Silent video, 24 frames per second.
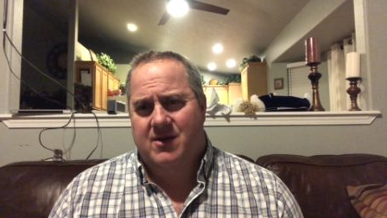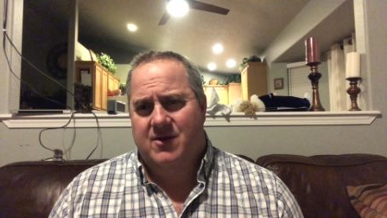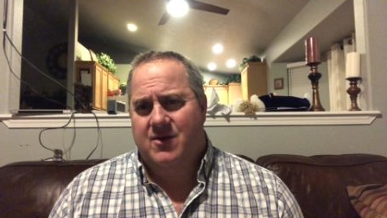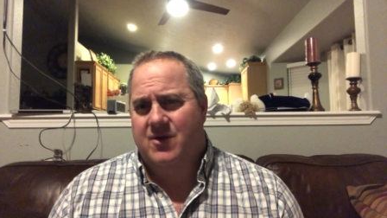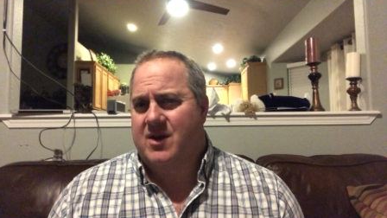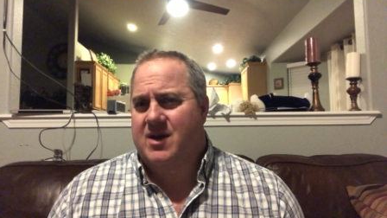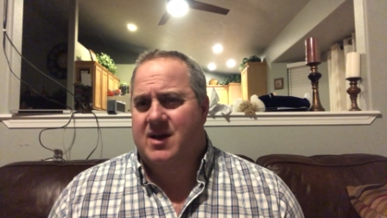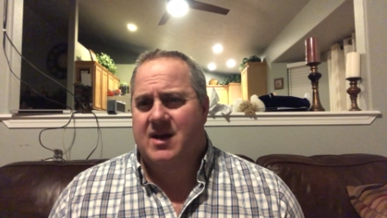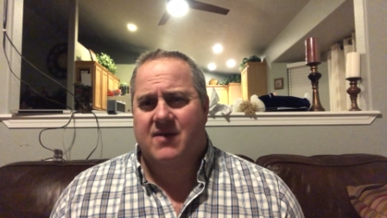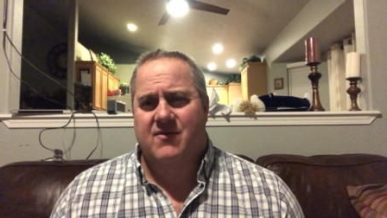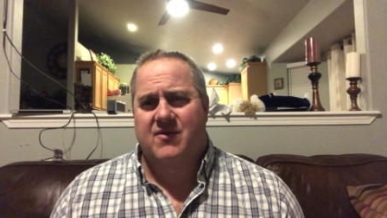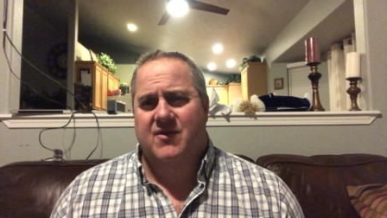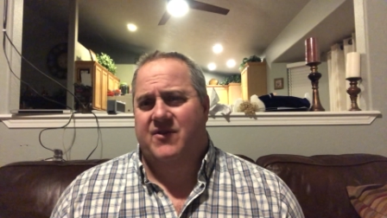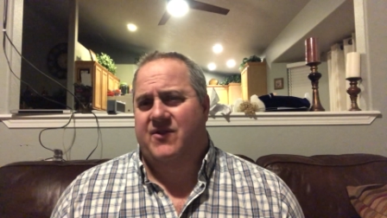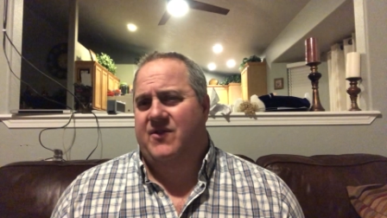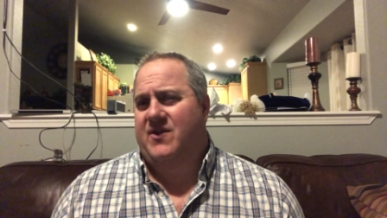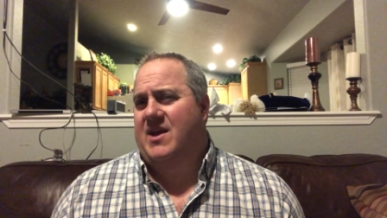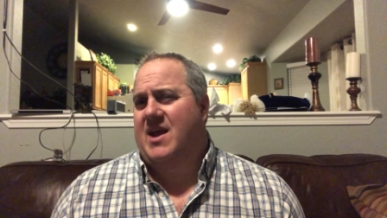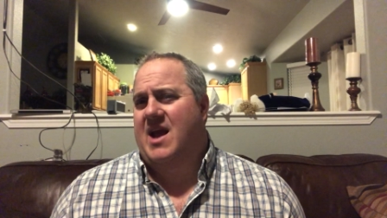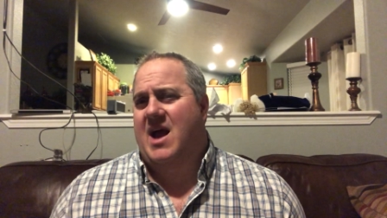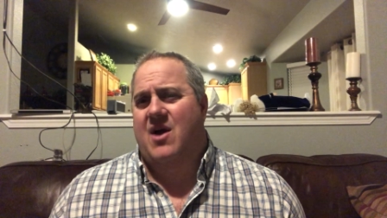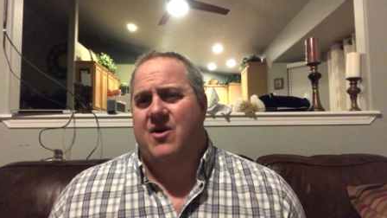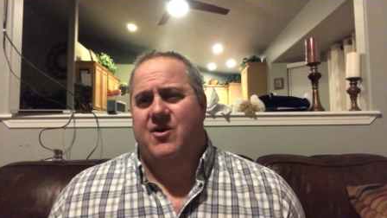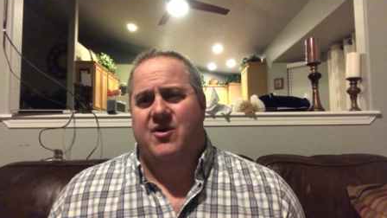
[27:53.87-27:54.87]
You can never
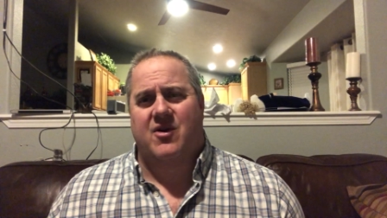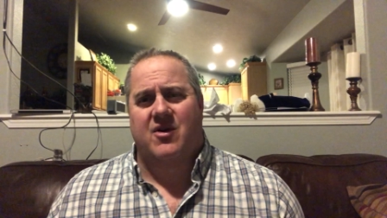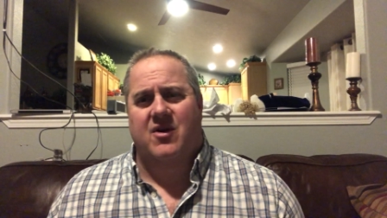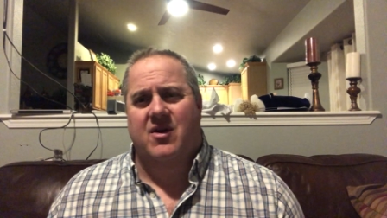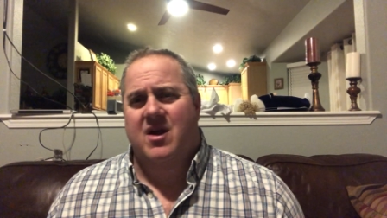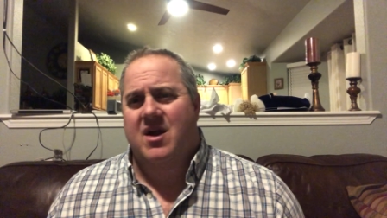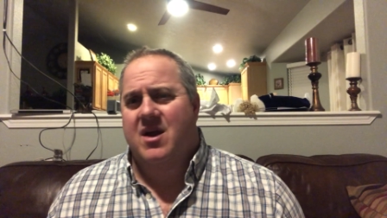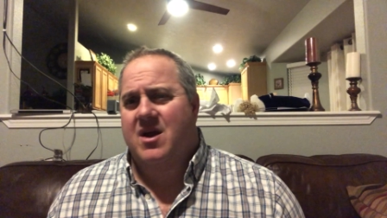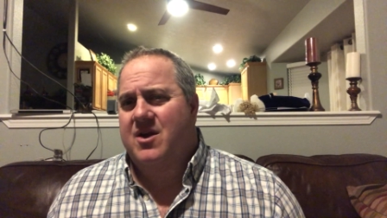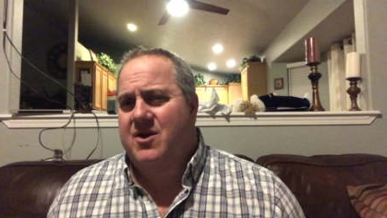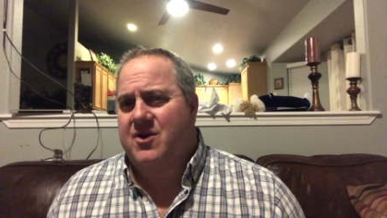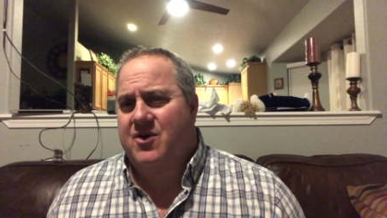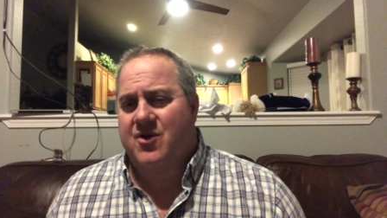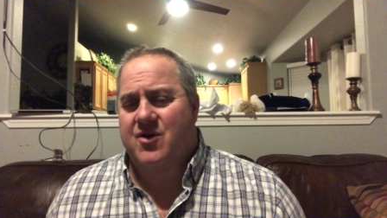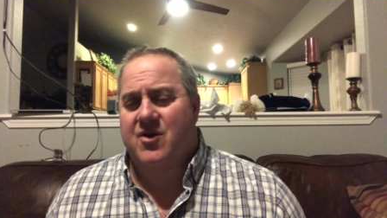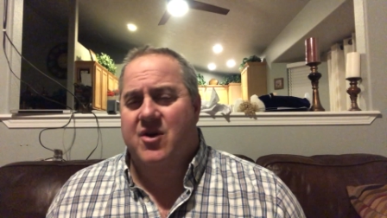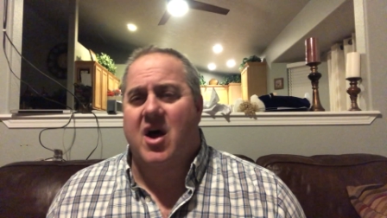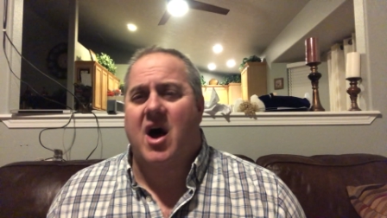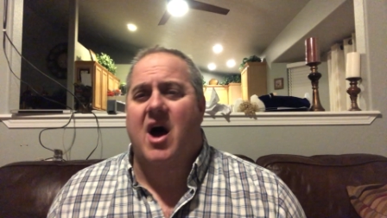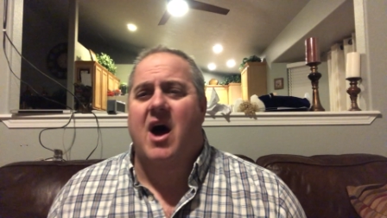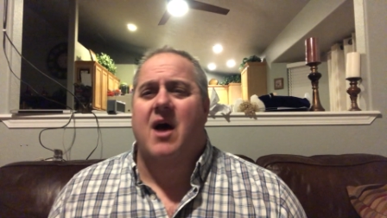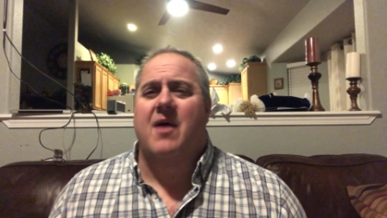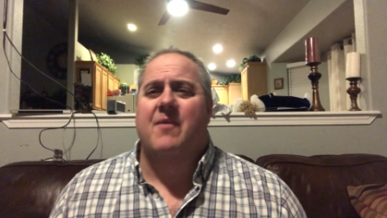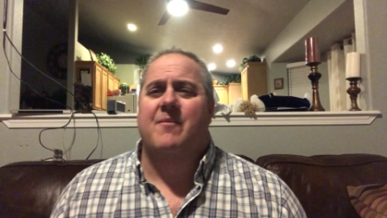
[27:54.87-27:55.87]
see how you're you're
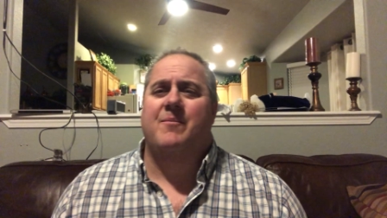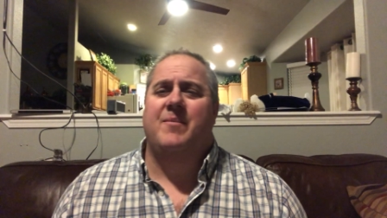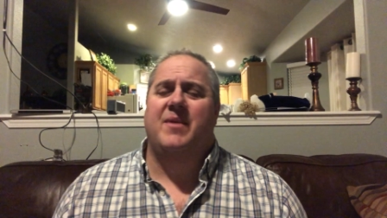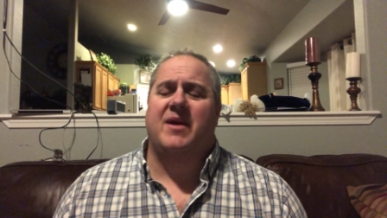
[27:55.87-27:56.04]
not,